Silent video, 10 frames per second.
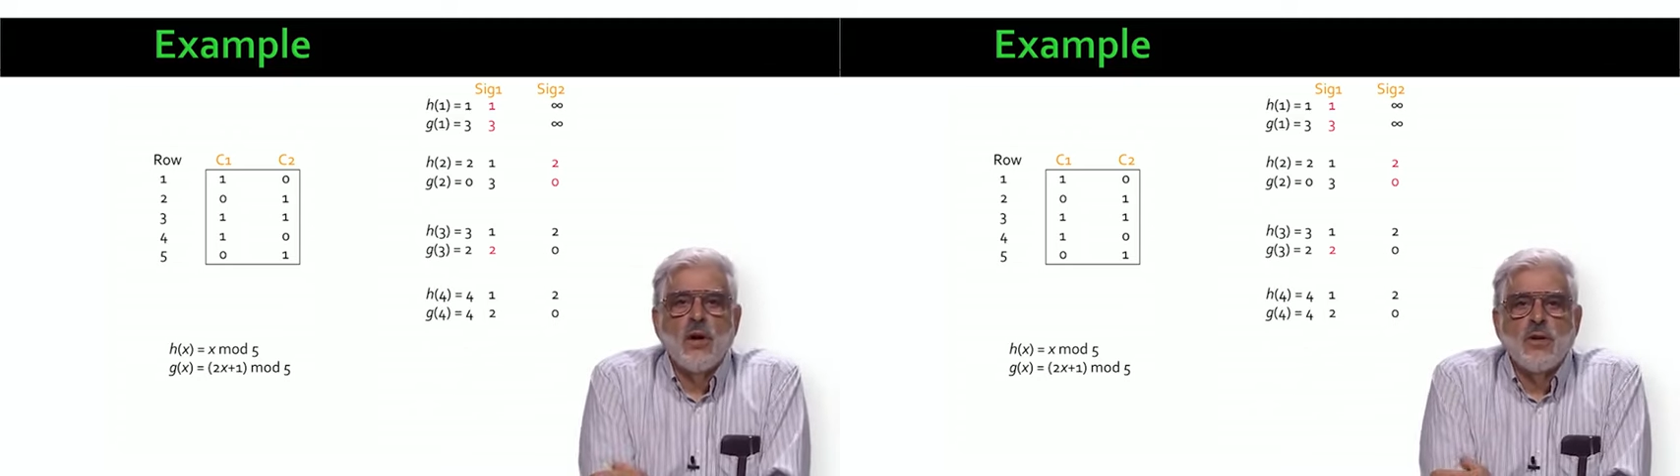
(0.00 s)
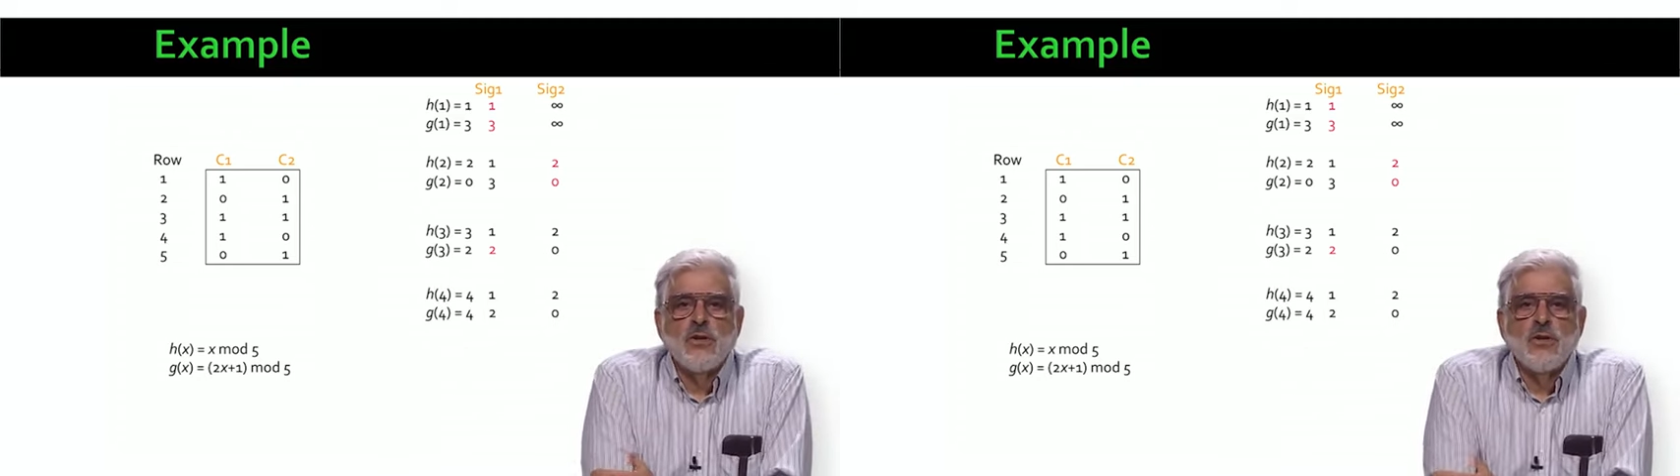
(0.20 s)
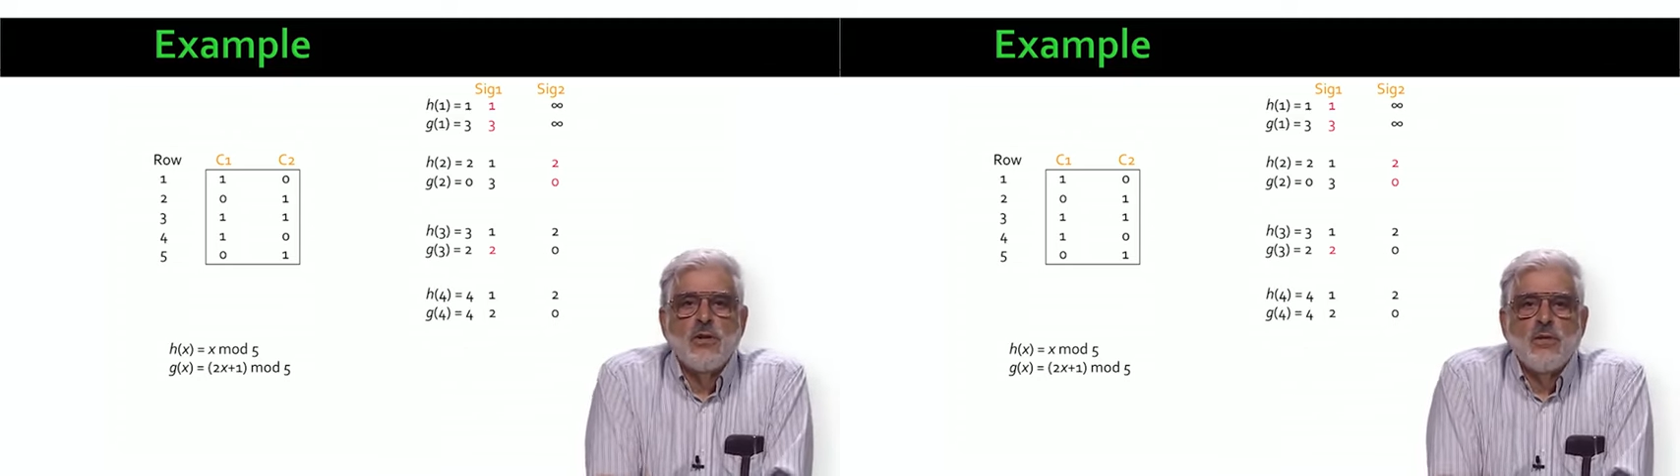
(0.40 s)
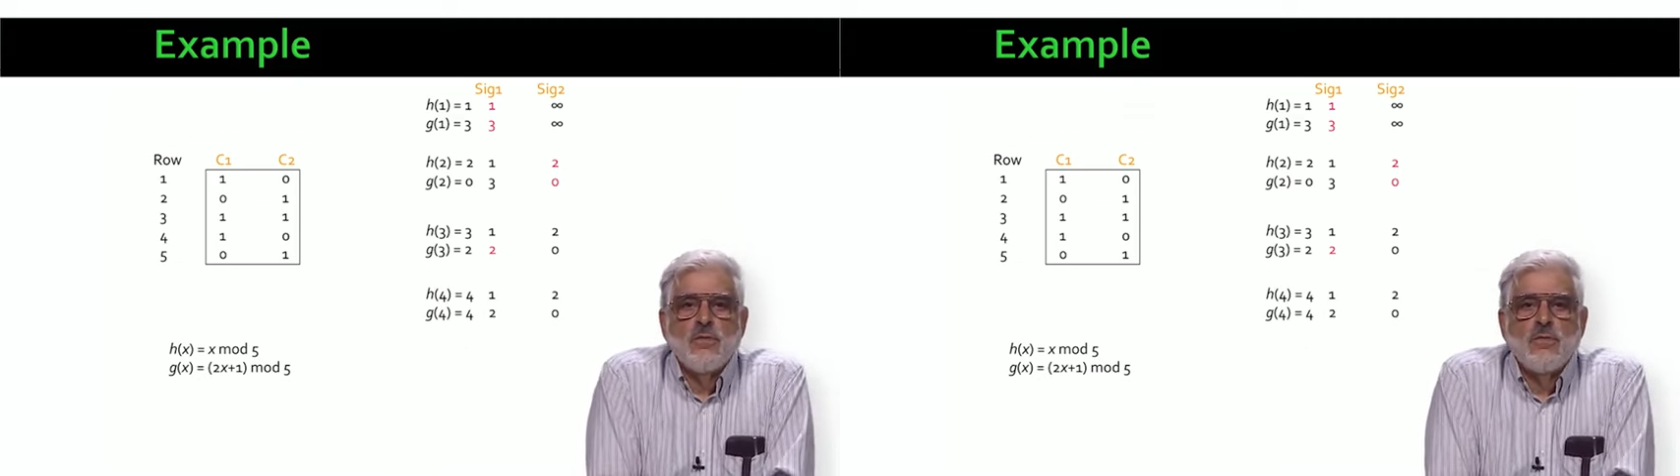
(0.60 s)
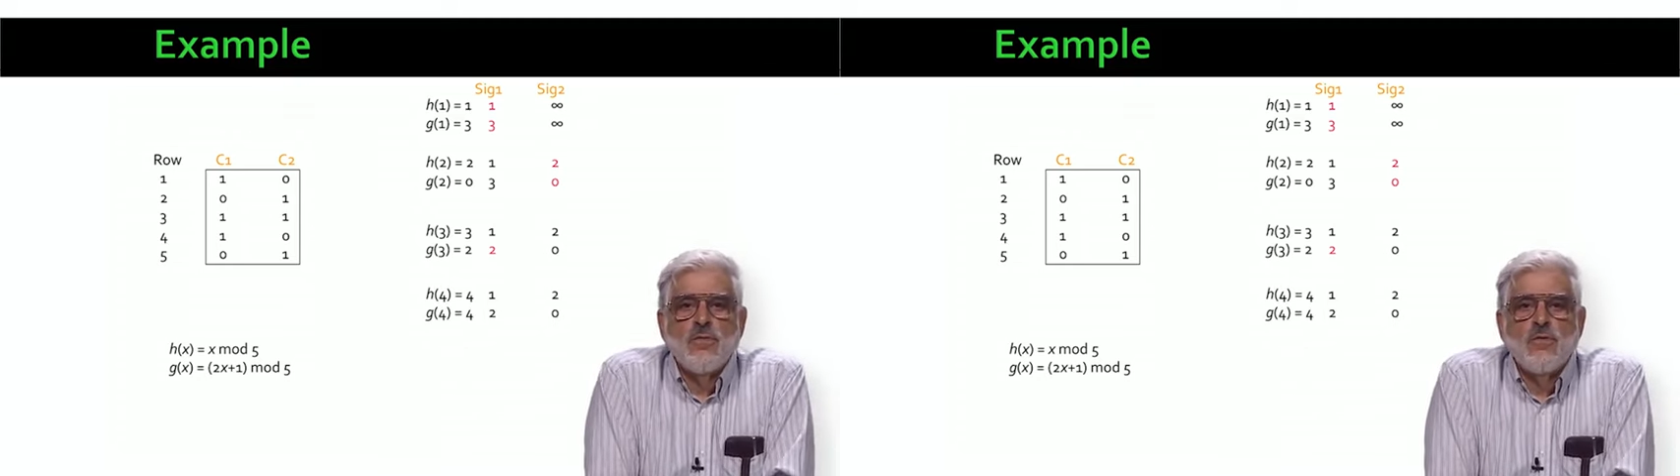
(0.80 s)
and g of
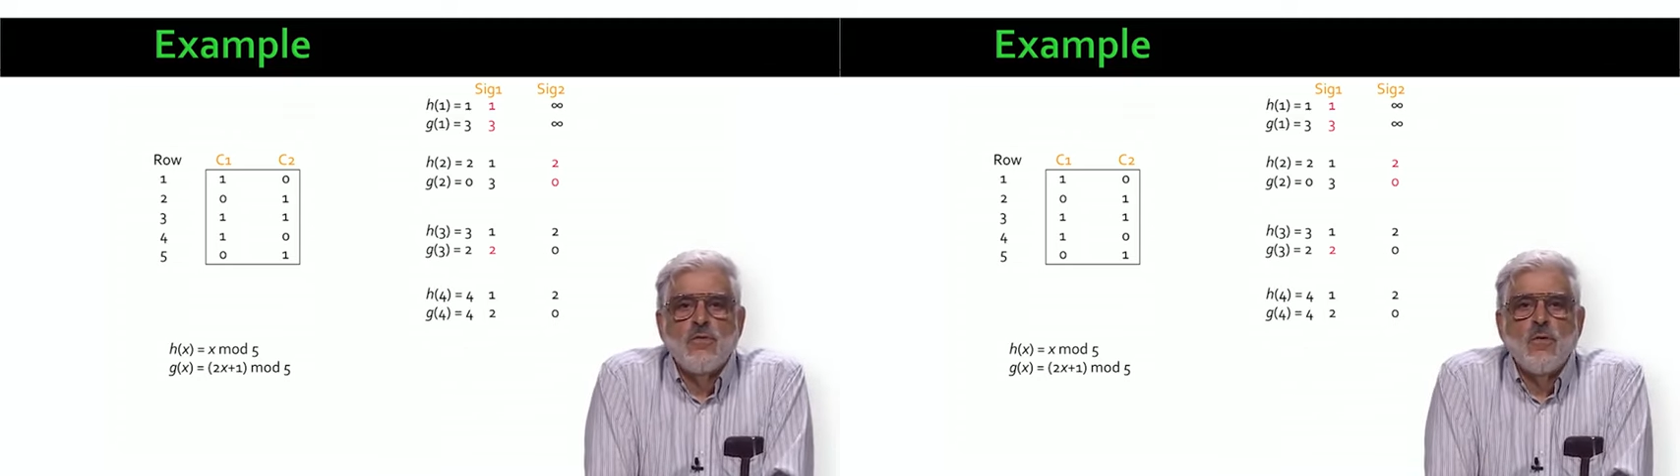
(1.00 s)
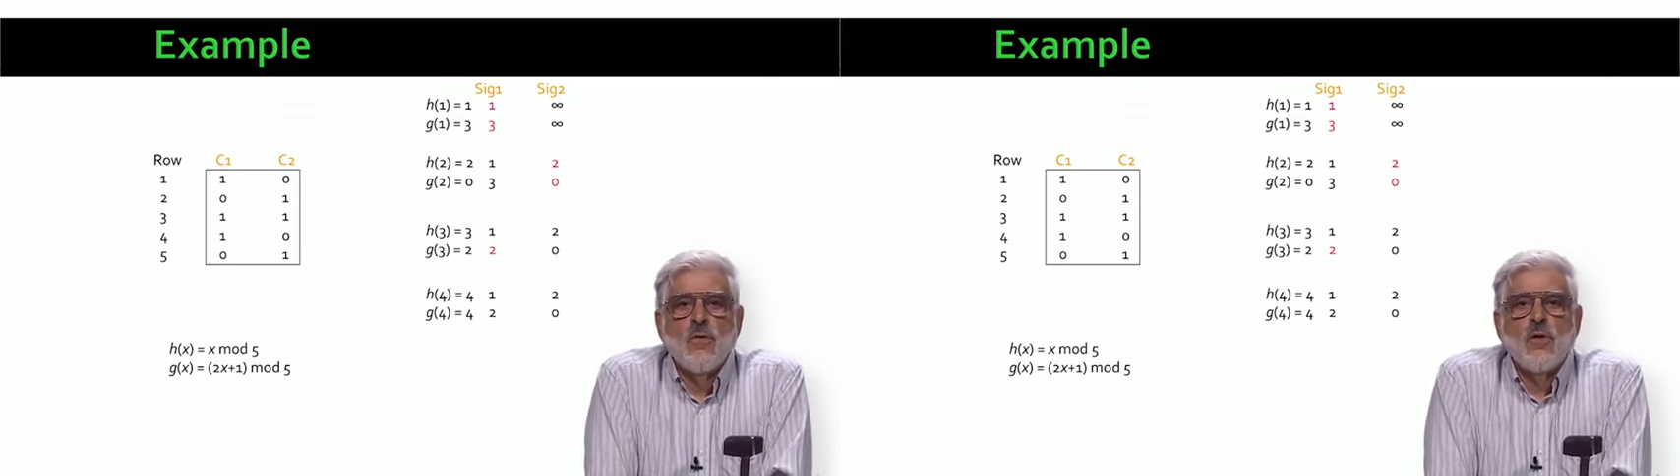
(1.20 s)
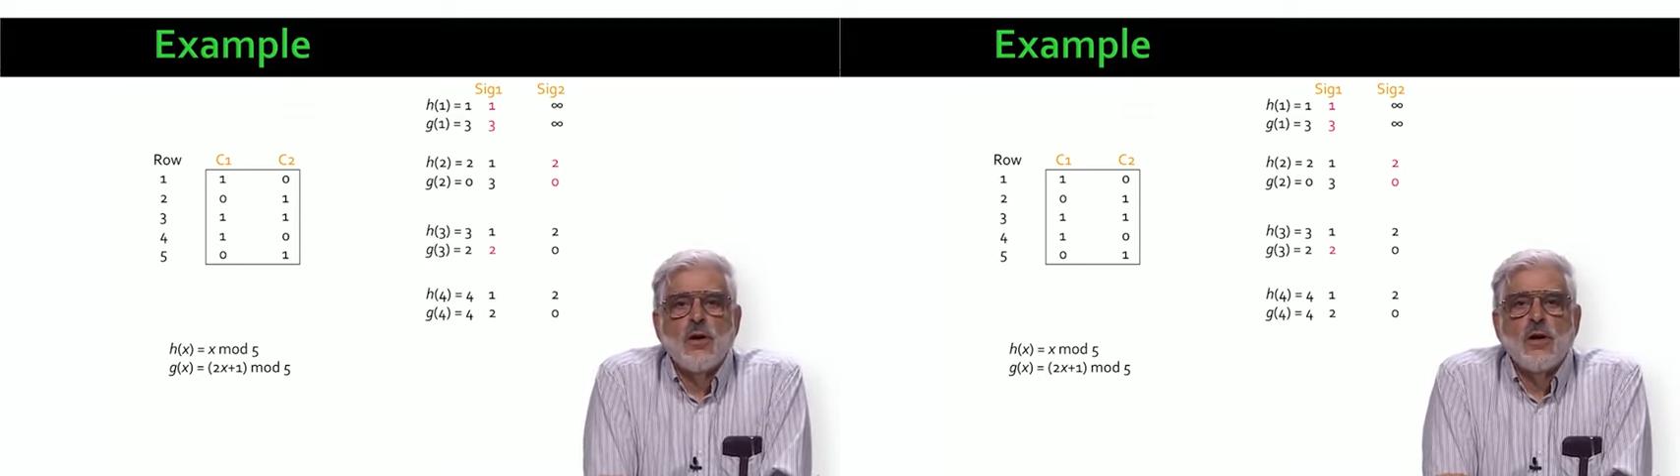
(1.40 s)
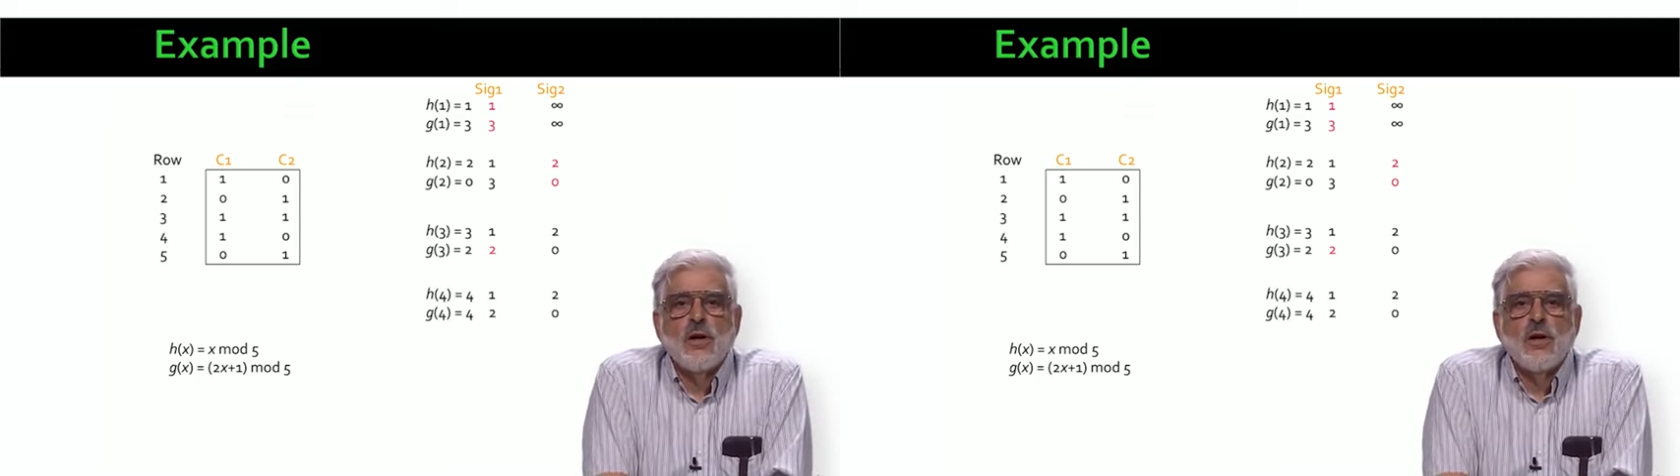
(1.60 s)
4